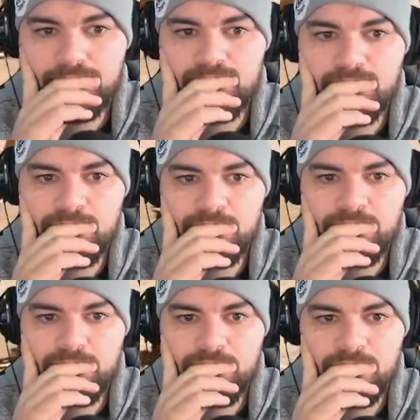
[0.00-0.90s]
a
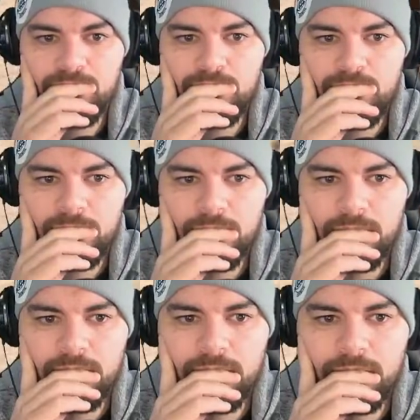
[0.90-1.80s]
tremendous job of
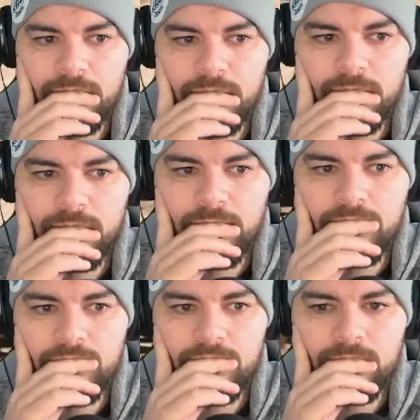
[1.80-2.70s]
staying on the
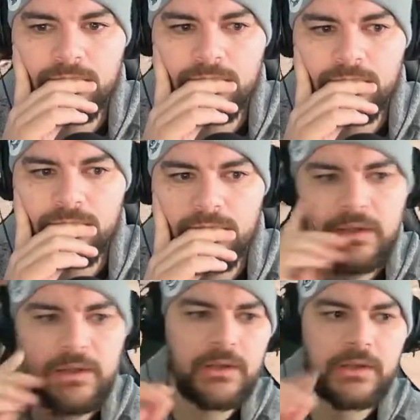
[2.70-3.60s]
offensive glass, and a
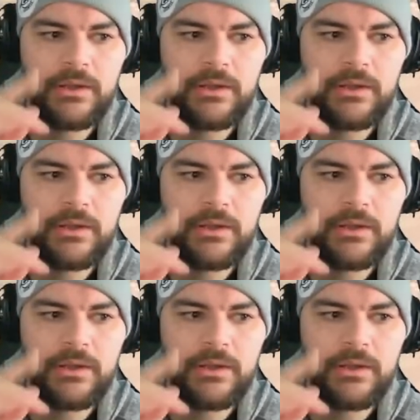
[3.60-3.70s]
couple.